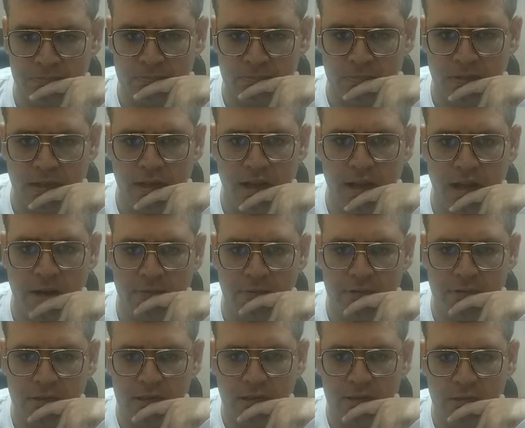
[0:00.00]
After
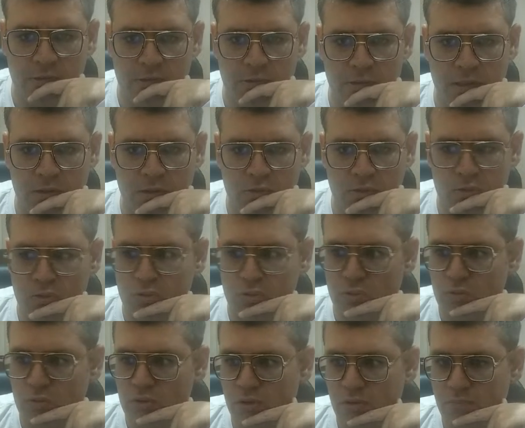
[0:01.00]
this, you need to choose
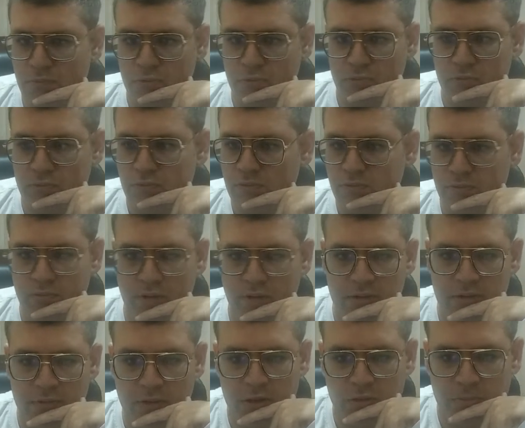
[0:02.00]
your move. What
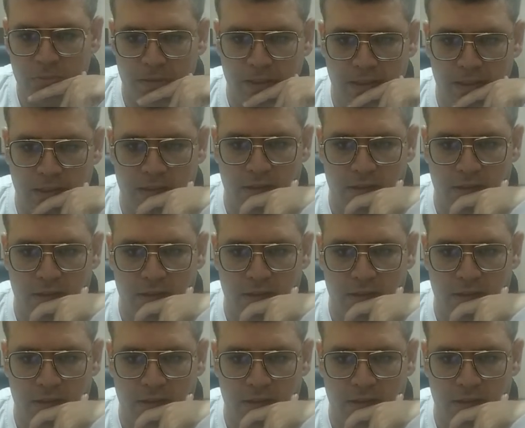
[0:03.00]
will you play here?